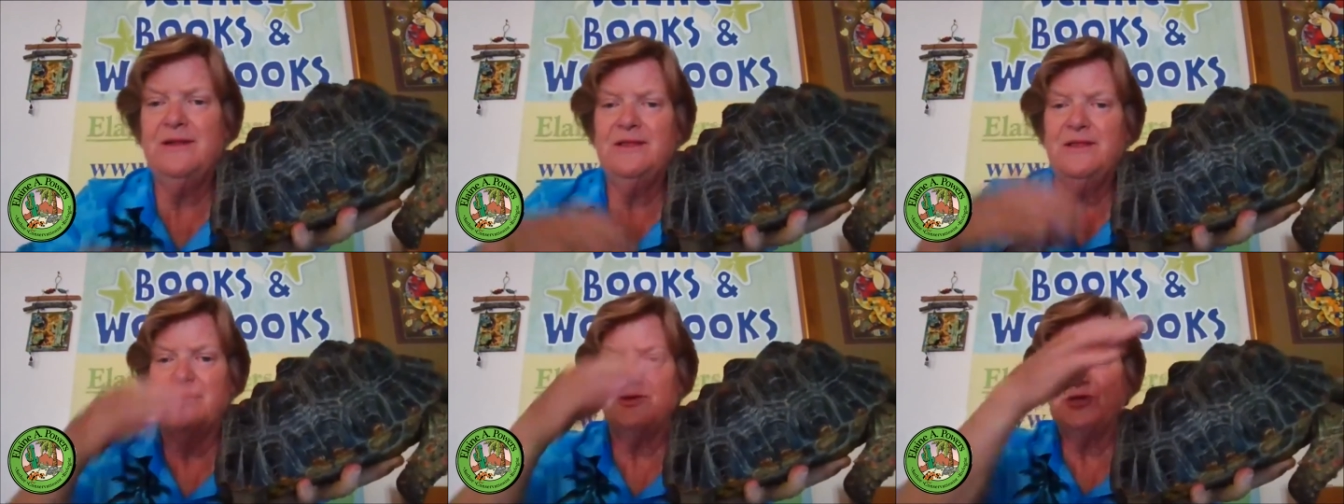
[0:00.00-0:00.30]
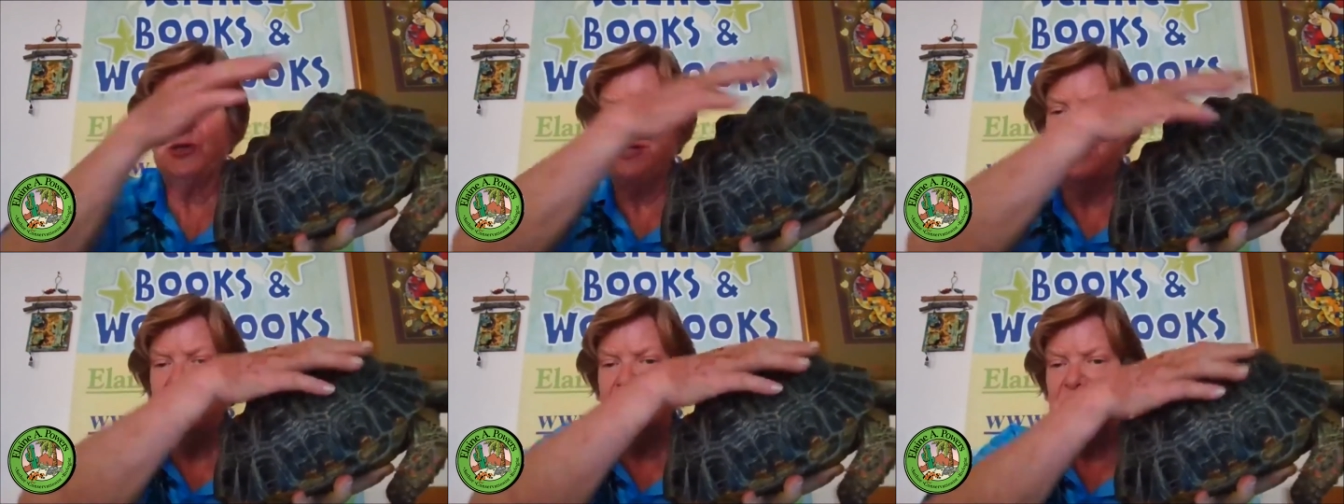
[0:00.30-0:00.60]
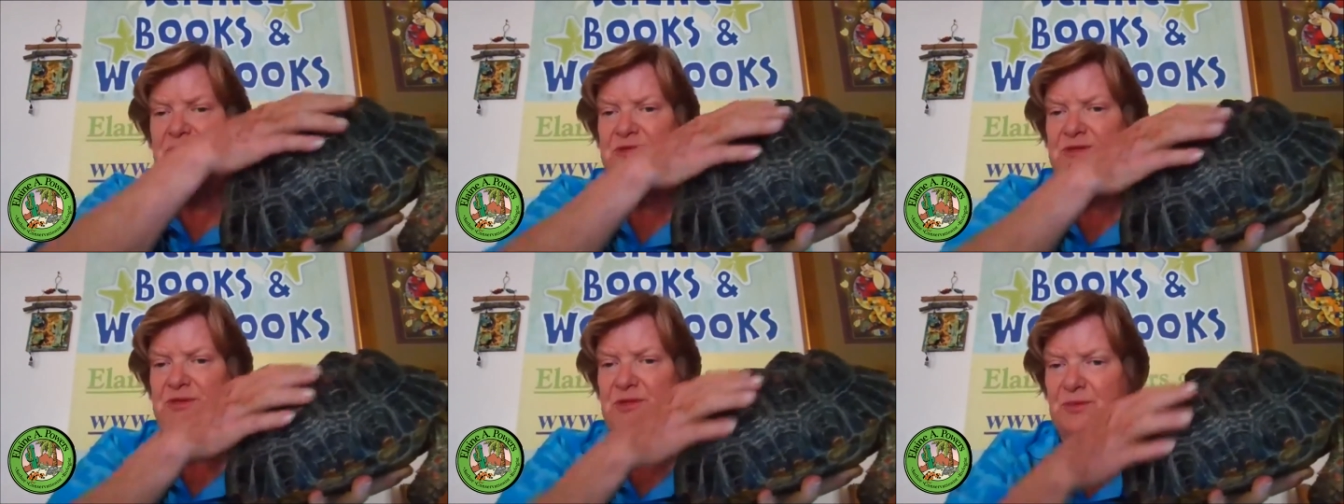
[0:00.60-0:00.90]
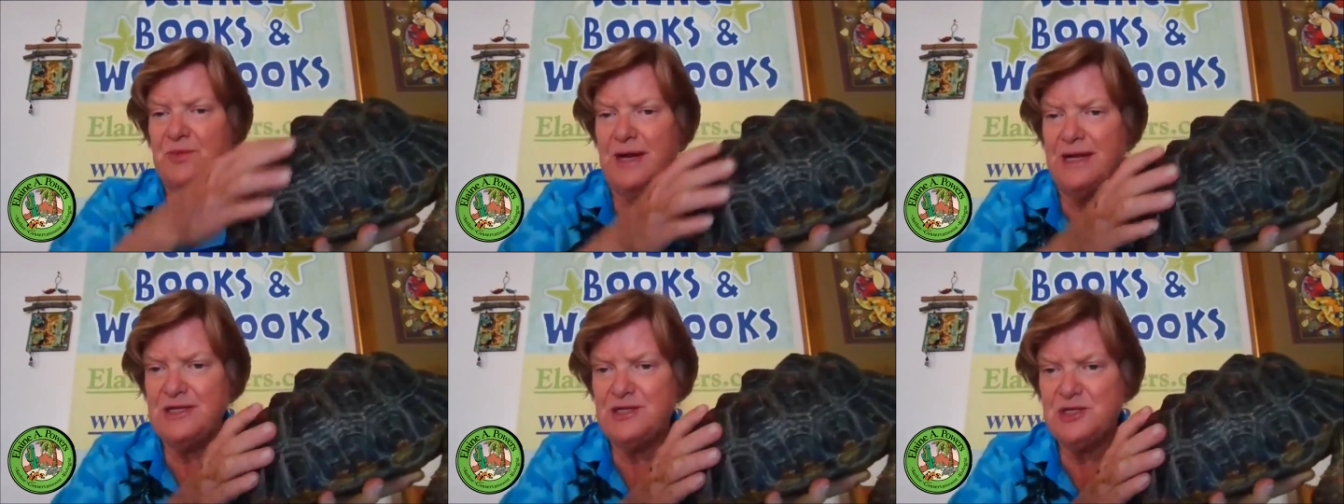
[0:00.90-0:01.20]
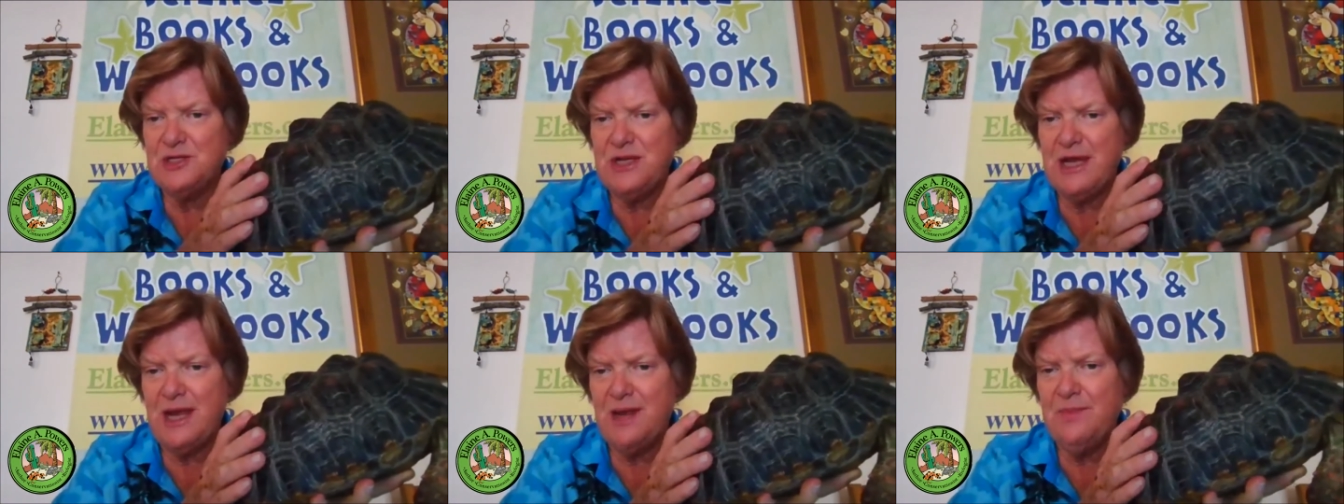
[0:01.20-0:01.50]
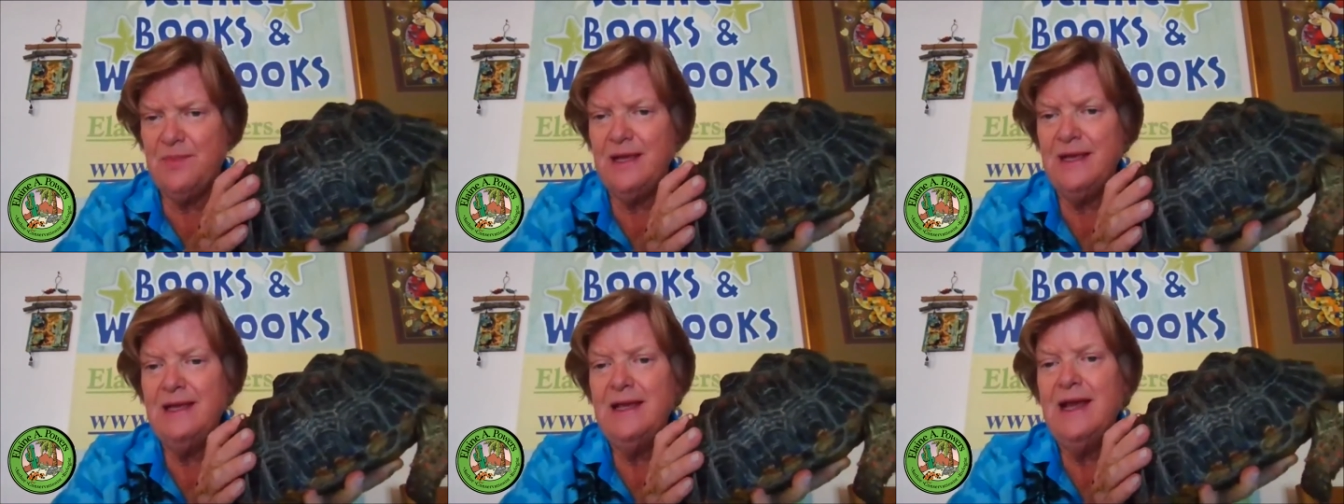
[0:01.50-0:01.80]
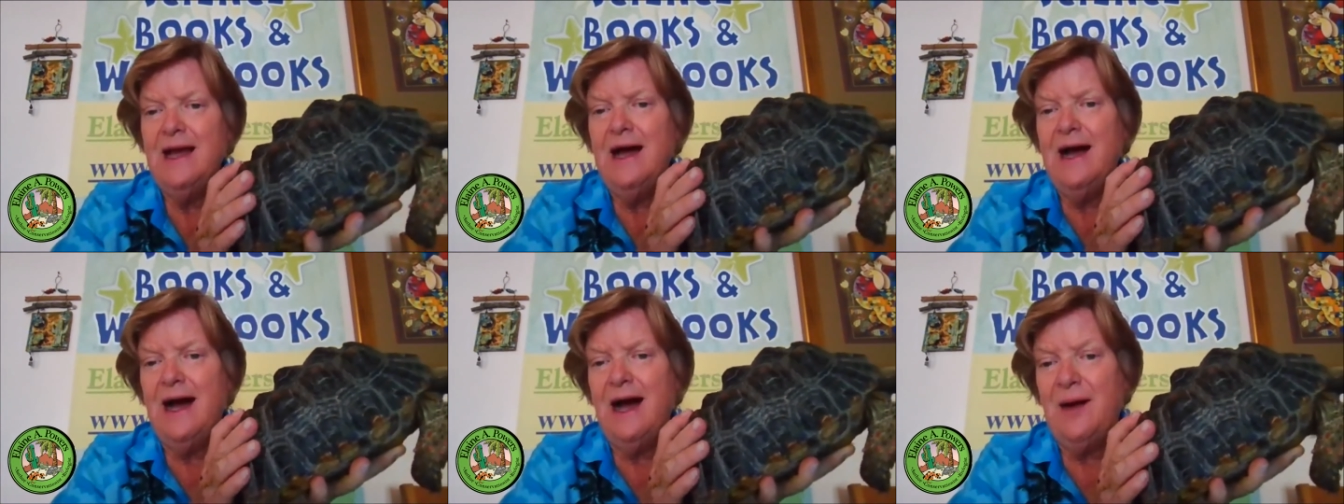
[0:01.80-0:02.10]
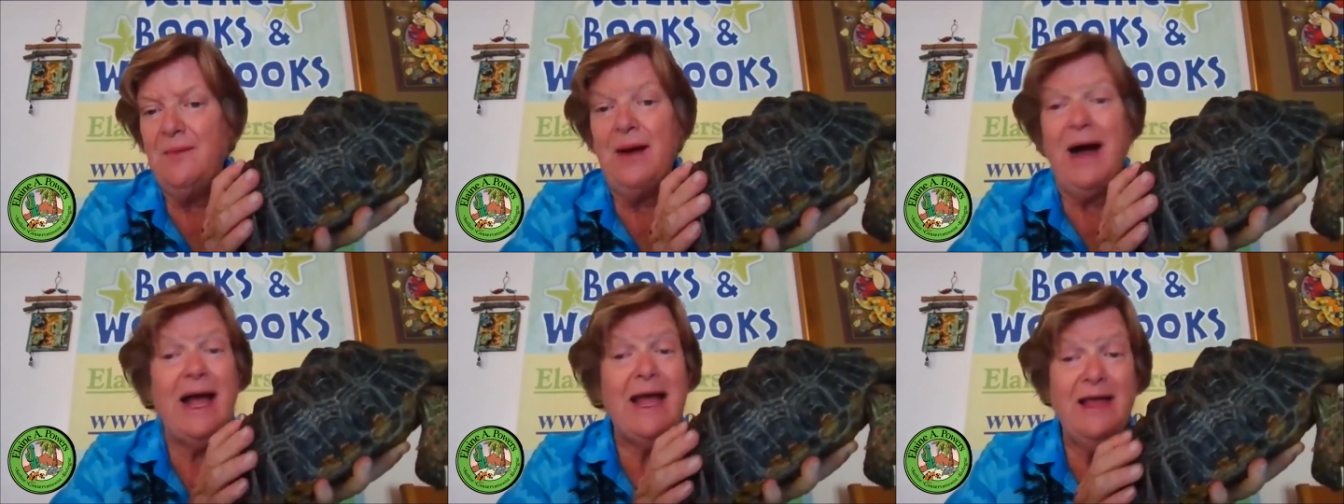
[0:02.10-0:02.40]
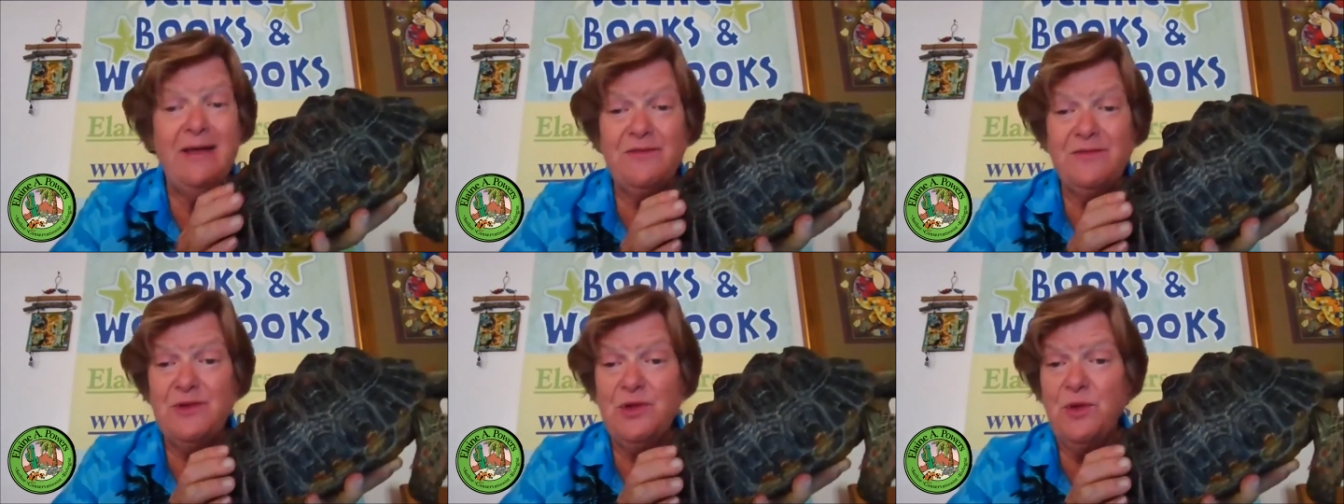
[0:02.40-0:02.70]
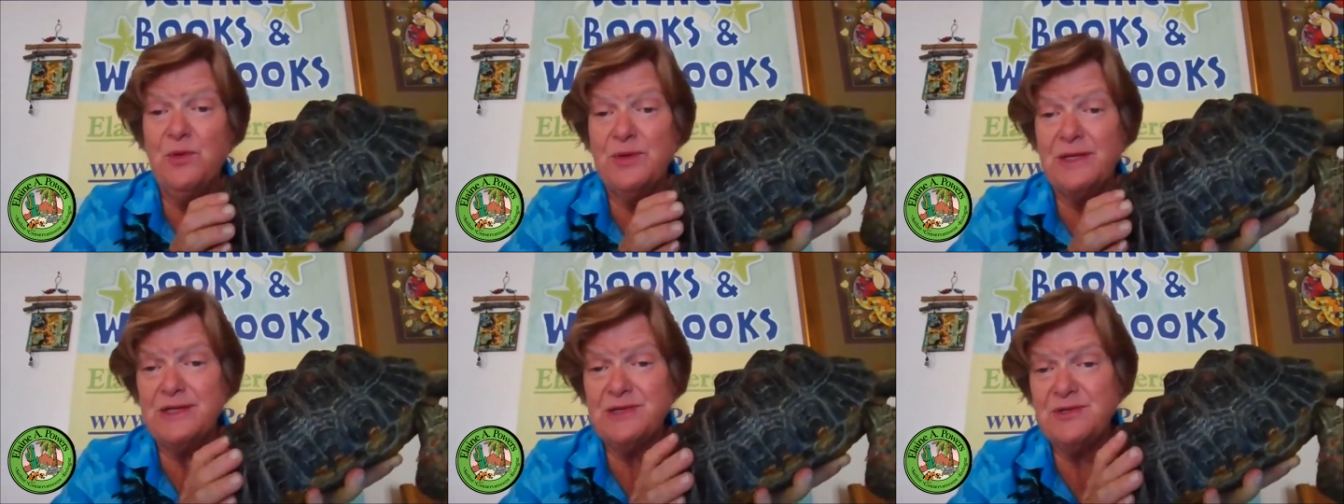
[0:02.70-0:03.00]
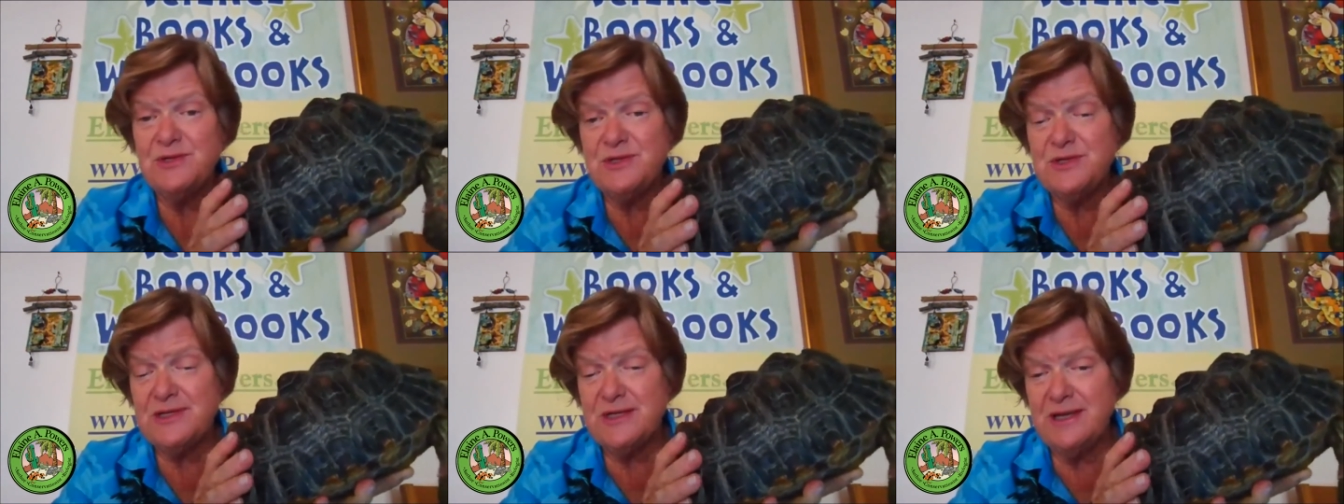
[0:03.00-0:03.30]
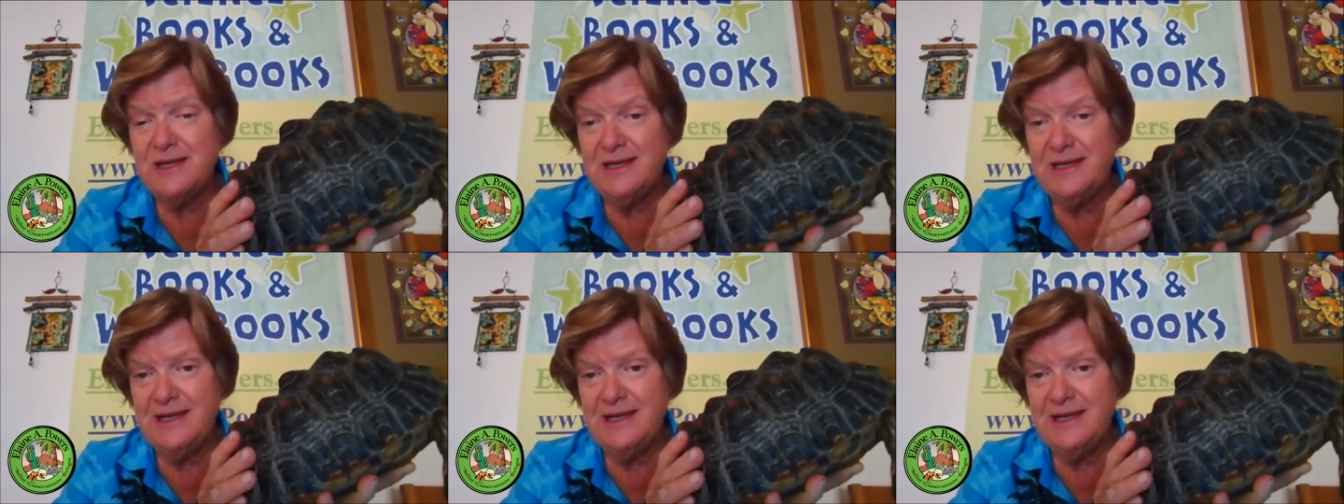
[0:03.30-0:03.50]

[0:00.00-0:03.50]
shells the right shape. I have noticed